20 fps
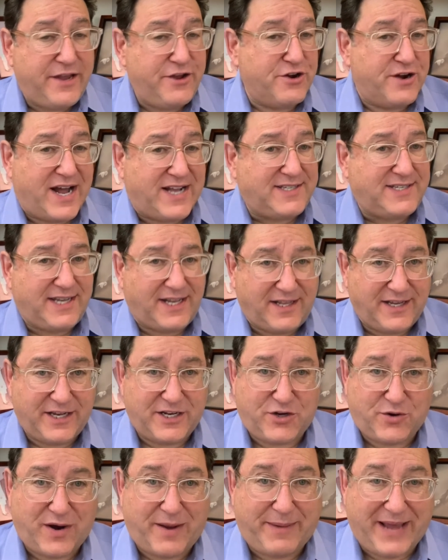you're not selling
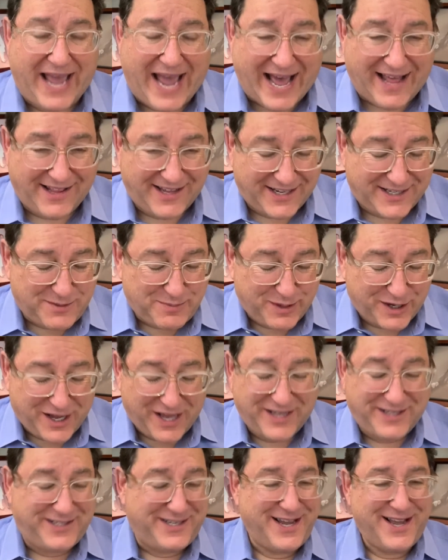it to Rabbi Alex,
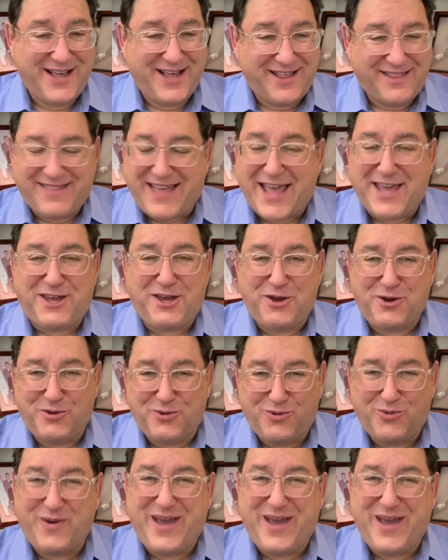because thank you,